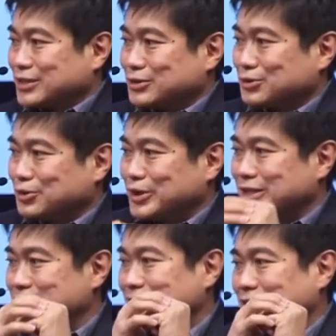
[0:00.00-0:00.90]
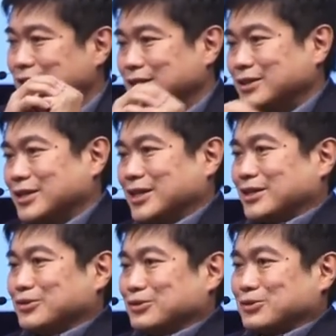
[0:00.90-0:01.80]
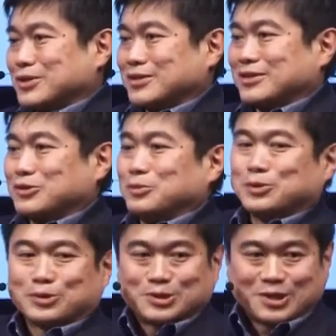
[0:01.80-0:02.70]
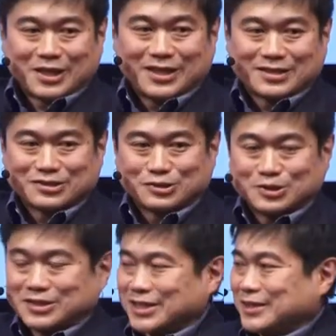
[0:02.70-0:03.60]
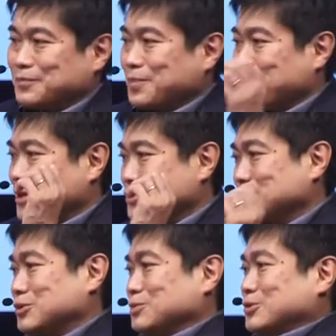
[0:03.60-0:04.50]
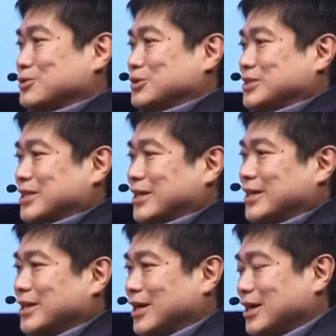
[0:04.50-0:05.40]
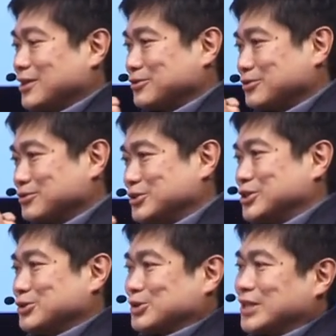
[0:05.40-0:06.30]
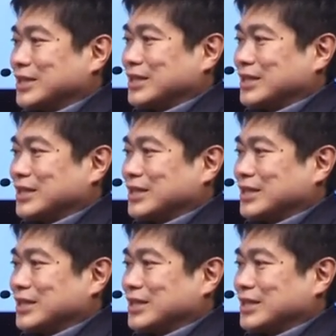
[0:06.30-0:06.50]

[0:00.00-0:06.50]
But then humans use petroleum as a fertilizer, create corn, and